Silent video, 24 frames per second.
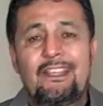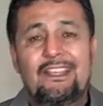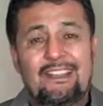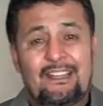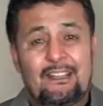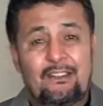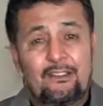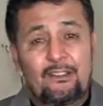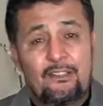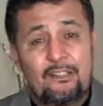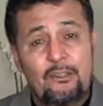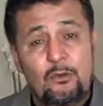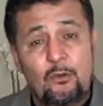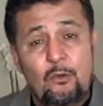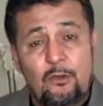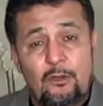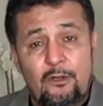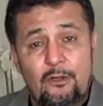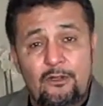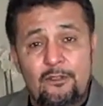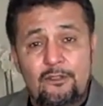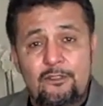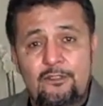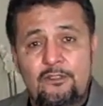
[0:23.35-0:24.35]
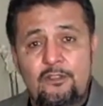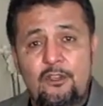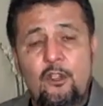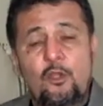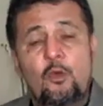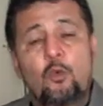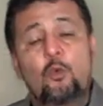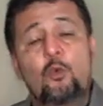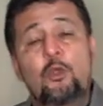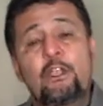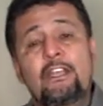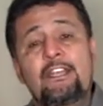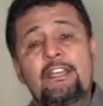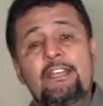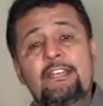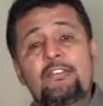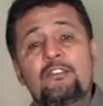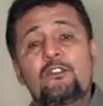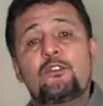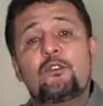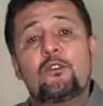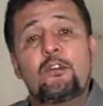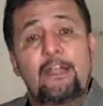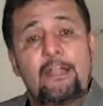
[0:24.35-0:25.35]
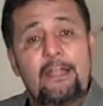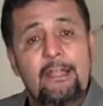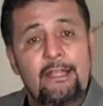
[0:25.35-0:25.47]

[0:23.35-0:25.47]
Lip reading: In other words, we need your